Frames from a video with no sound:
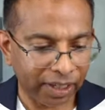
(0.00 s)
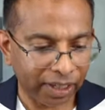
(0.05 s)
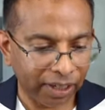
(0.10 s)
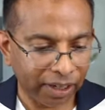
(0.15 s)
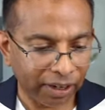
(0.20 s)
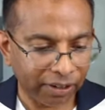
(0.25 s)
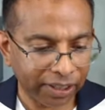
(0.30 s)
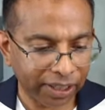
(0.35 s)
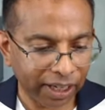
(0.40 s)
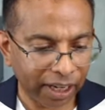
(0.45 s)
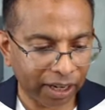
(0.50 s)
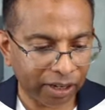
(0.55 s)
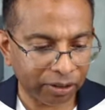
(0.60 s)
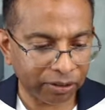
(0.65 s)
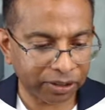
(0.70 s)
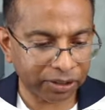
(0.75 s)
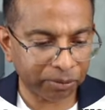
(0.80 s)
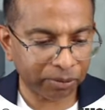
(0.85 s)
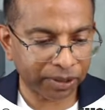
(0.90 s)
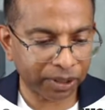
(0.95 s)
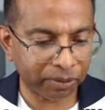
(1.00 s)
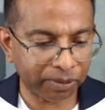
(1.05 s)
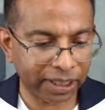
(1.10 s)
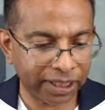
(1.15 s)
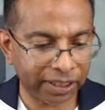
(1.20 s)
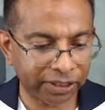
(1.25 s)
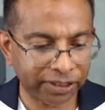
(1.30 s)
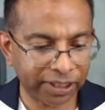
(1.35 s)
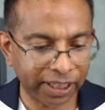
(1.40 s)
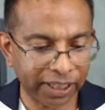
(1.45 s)
Okay, I also want to
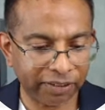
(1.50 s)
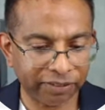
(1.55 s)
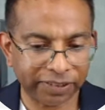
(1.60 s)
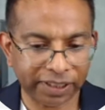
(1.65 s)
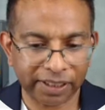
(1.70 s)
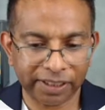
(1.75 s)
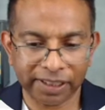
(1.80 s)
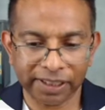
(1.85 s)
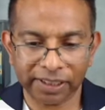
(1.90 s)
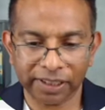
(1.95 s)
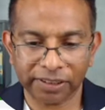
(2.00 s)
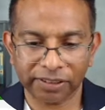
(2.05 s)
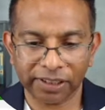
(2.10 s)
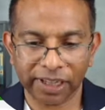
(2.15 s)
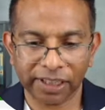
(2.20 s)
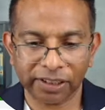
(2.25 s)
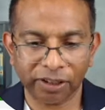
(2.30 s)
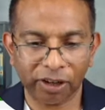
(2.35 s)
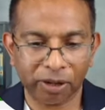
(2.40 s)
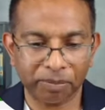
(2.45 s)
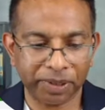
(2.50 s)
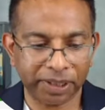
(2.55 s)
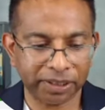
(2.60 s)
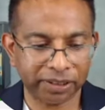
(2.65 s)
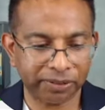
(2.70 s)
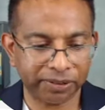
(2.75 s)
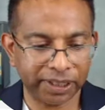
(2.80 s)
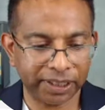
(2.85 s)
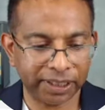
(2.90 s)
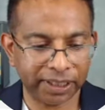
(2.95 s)
quickly check if there are any chat comments
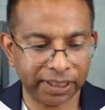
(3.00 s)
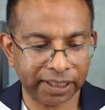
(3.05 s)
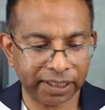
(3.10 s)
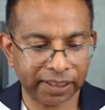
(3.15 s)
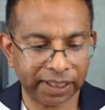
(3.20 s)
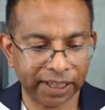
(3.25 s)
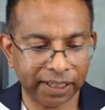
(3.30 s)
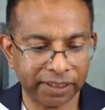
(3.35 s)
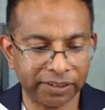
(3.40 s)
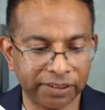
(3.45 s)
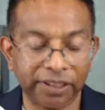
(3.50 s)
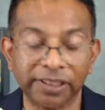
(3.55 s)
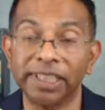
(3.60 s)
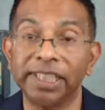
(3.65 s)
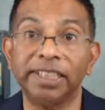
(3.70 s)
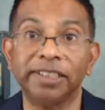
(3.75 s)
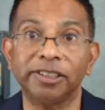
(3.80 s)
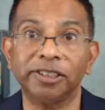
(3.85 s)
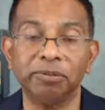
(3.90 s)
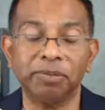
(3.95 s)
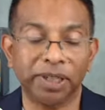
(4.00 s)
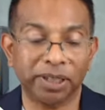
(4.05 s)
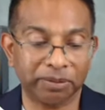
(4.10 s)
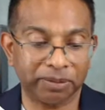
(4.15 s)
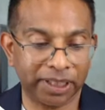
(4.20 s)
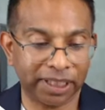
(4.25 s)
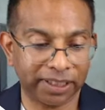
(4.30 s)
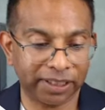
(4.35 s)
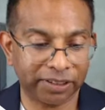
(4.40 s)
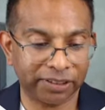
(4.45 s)
or anything like that. You don't need to, because
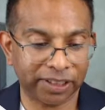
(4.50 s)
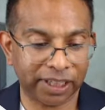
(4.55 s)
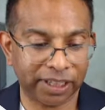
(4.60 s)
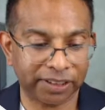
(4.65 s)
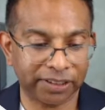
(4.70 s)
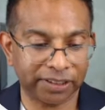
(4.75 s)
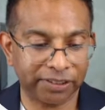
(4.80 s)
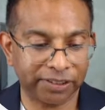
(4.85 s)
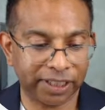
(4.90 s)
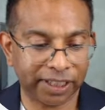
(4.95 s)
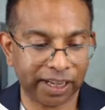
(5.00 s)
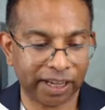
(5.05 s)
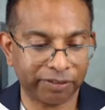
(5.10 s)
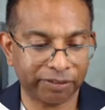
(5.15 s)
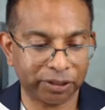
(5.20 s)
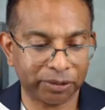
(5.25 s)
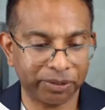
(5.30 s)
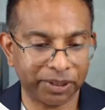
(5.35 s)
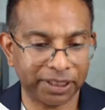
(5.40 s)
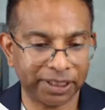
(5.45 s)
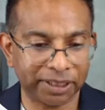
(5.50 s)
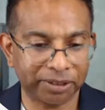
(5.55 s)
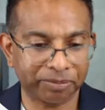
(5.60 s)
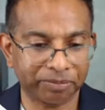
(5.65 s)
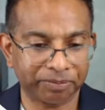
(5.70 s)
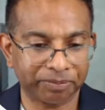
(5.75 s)
we'll get the chance to do that afterwards.